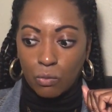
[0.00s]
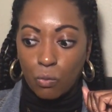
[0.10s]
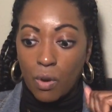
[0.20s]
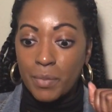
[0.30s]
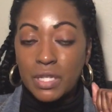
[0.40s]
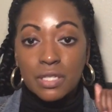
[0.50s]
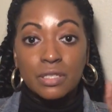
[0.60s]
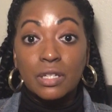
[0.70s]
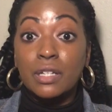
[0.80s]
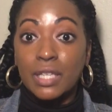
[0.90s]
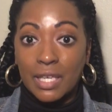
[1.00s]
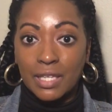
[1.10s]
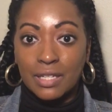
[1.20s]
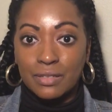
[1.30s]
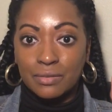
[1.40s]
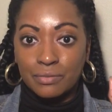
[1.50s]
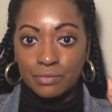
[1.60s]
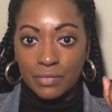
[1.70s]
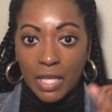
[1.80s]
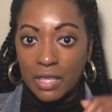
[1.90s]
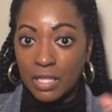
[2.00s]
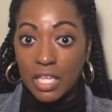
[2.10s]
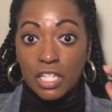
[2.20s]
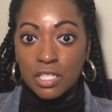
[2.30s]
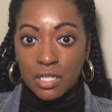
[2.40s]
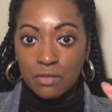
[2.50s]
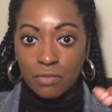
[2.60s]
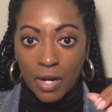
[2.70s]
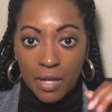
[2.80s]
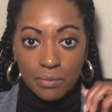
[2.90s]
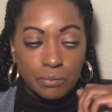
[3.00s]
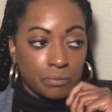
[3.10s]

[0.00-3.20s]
woman is cooking in the kitchen, right?